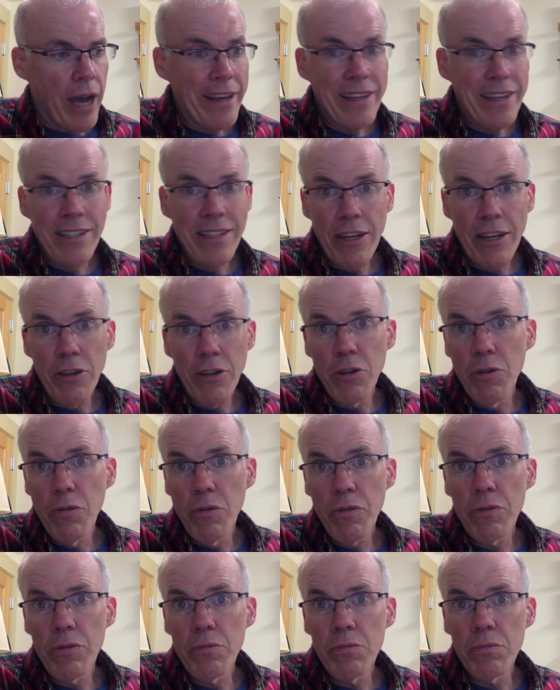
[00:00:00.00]
I can tell you
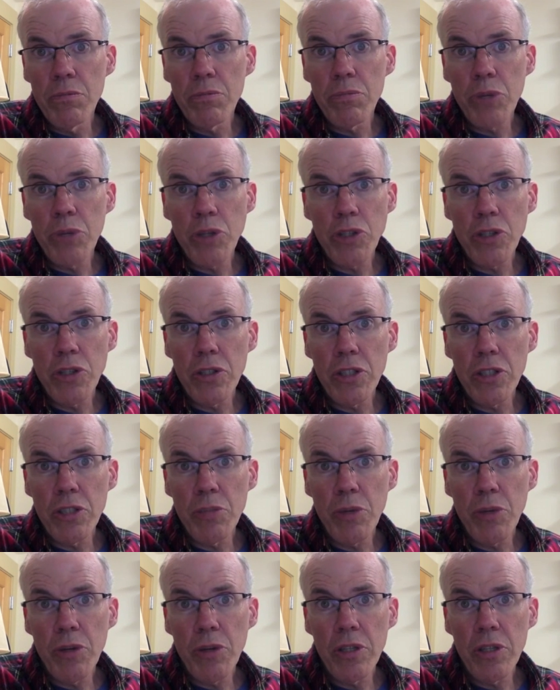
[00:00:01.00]
from personal
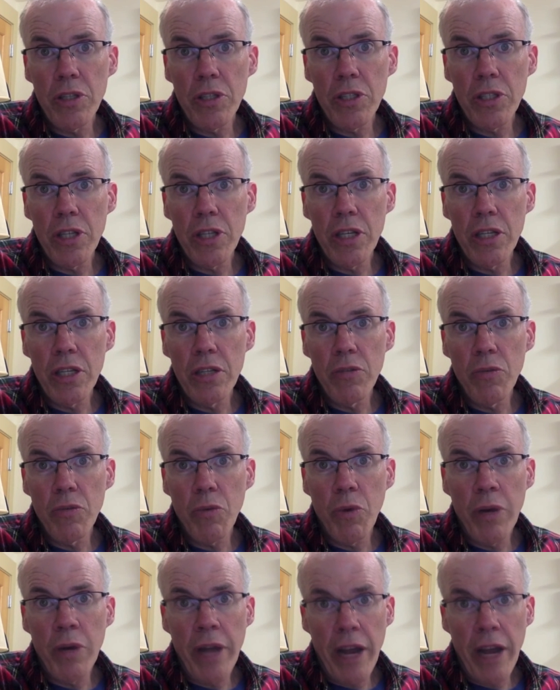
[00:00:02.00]
experience that
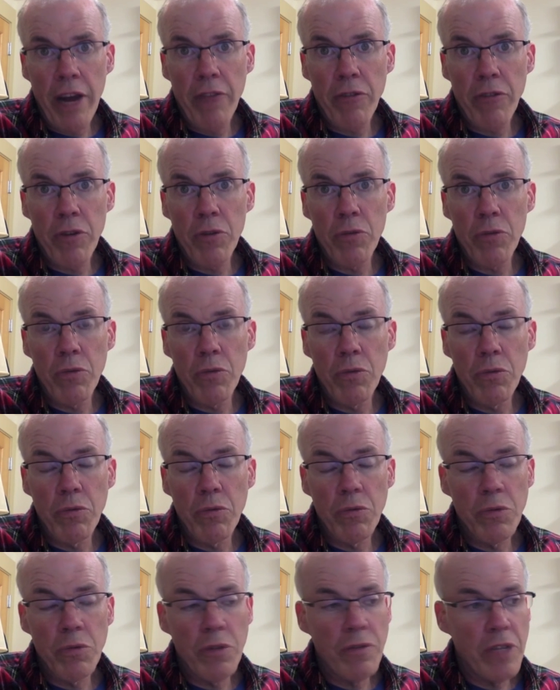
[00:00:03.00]
whenever
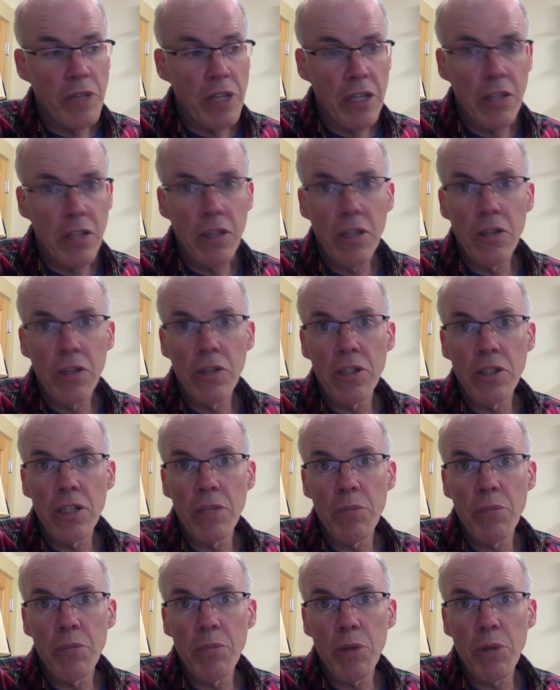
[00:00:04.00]
we've needed
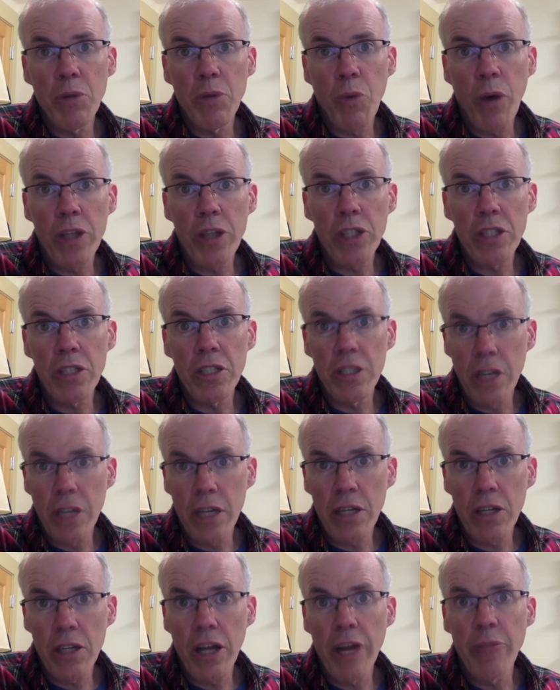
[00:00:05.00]
leadership in Washington
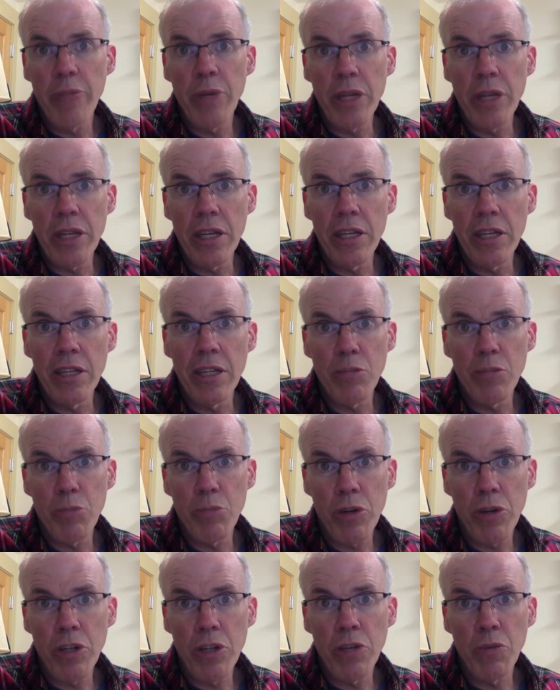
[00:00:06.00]
on climate, it is
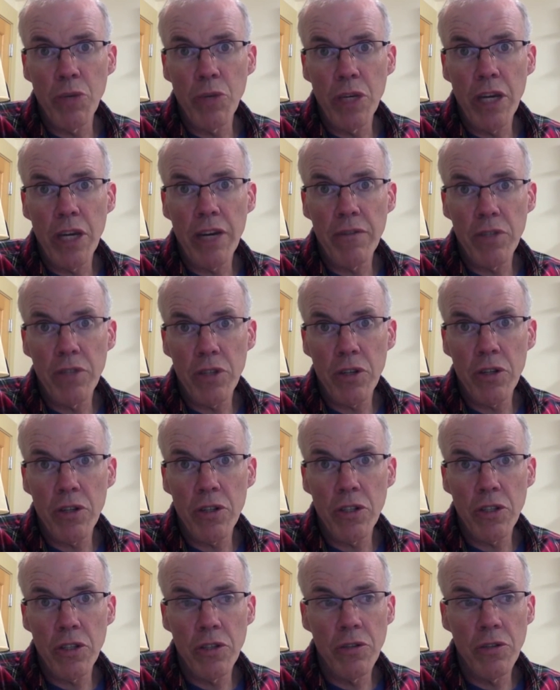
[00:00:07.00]
Bernie we have
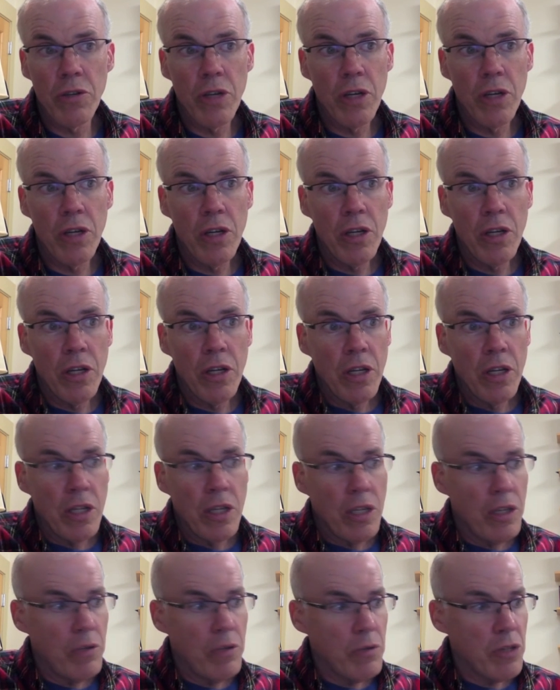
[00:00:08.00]
turned to.
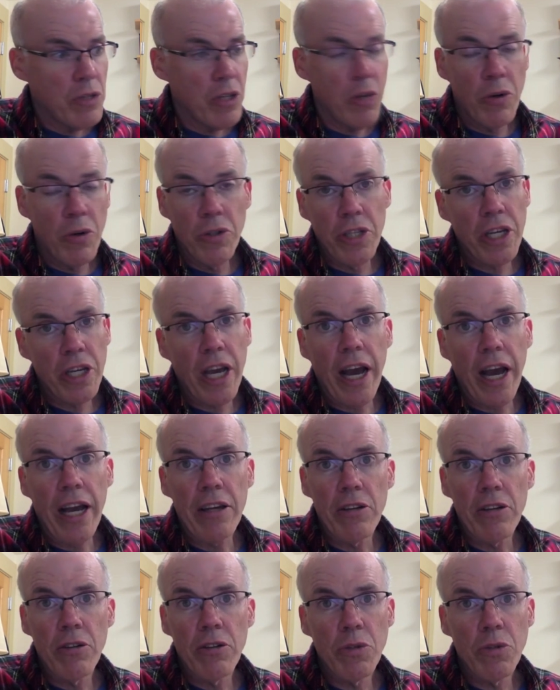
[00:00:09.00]
He was the only
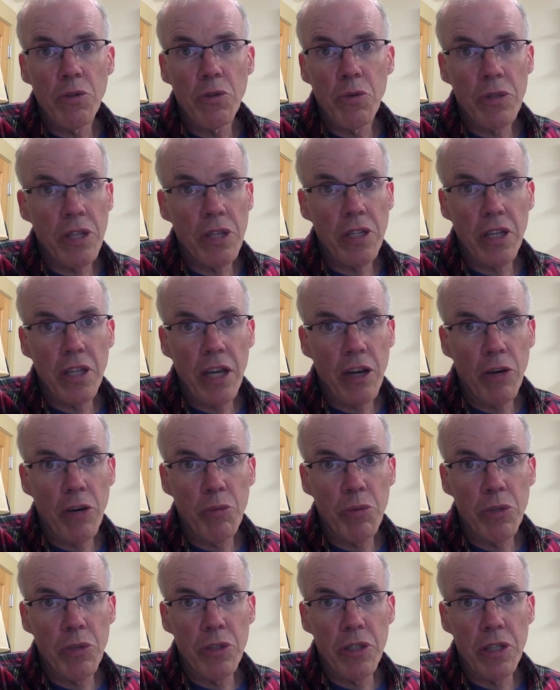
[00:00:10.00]
guy who was willing to
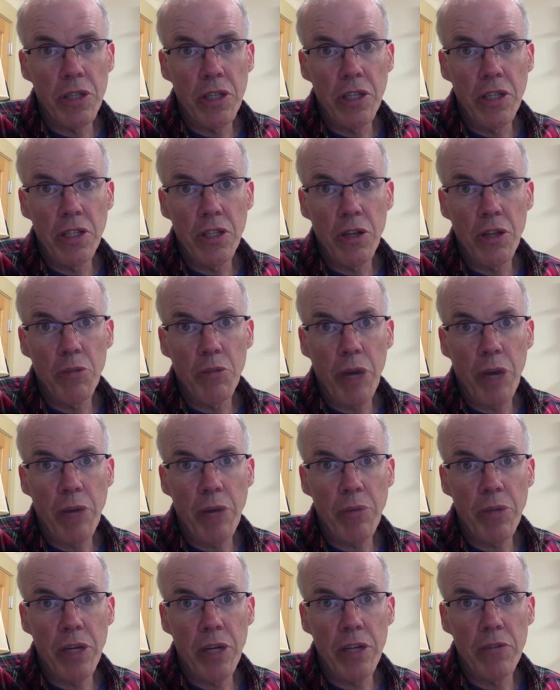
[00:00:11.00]
help when the Keystone
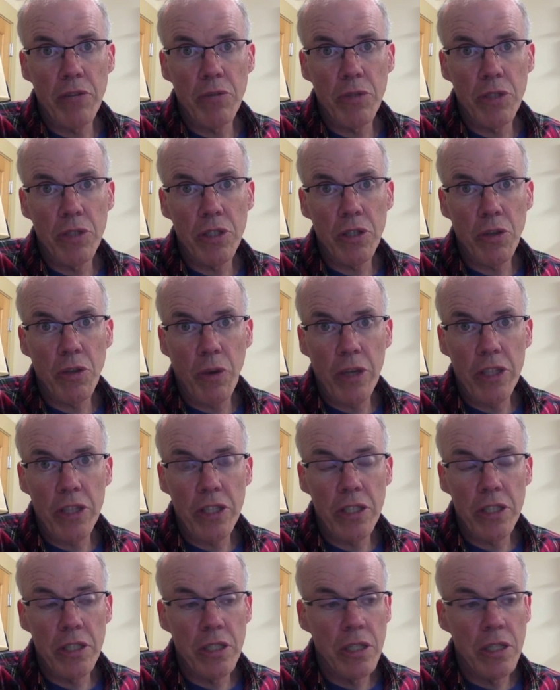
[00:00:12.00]
Pipeline was the
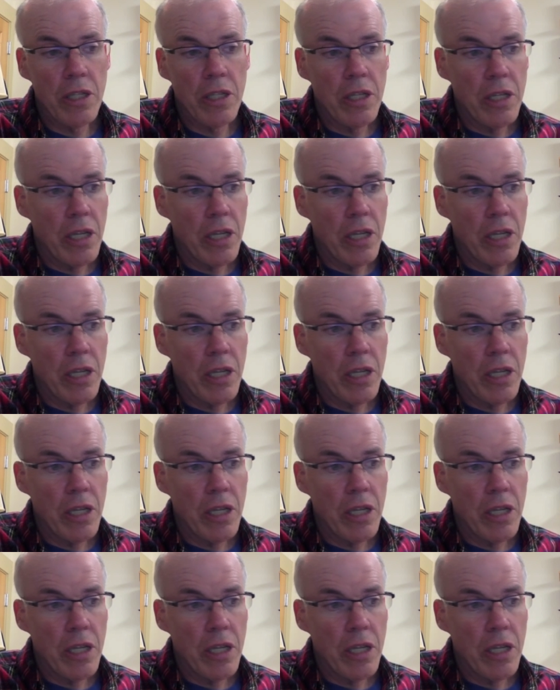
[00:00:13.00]
question.